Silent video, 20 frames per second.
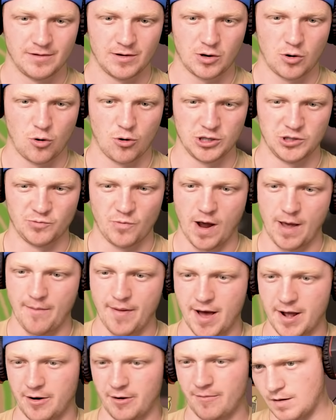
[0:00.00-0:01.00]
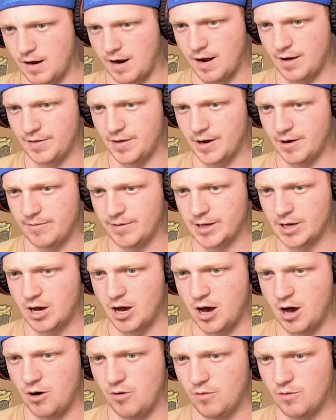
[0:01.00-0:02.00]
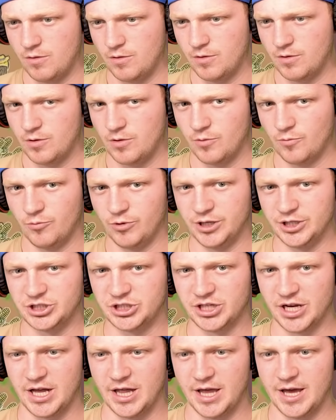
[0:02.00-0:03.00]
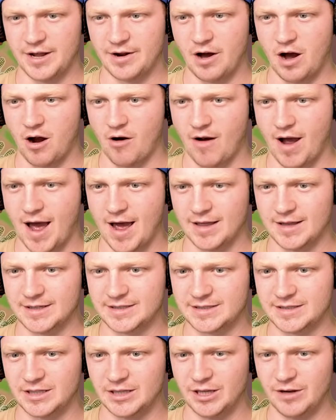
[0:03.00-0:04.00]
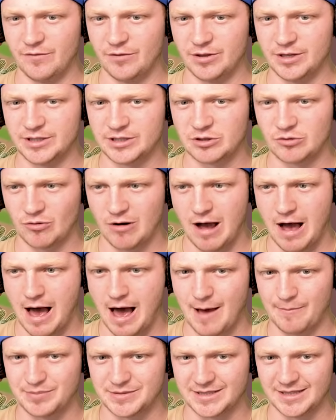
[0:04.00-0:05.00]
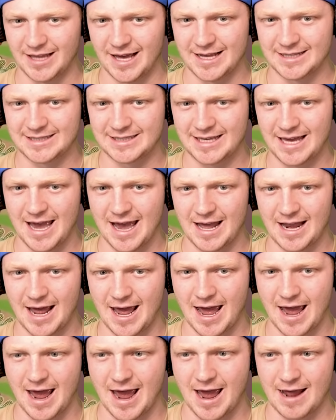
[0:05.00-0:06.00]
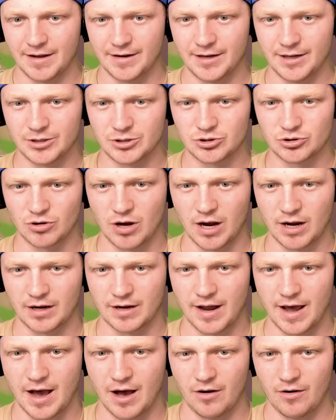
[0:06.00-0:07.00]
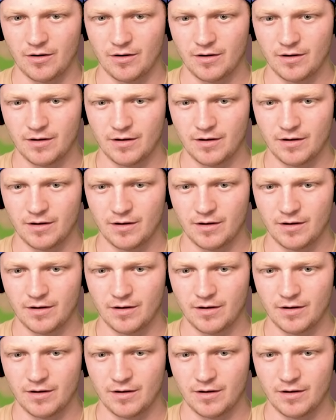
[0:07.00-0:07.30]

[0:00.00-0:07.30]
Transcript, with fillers: Corn's way better. All right, there we go. We chilling. All right, let's deliver these crops. Let's get it. I need a truck now.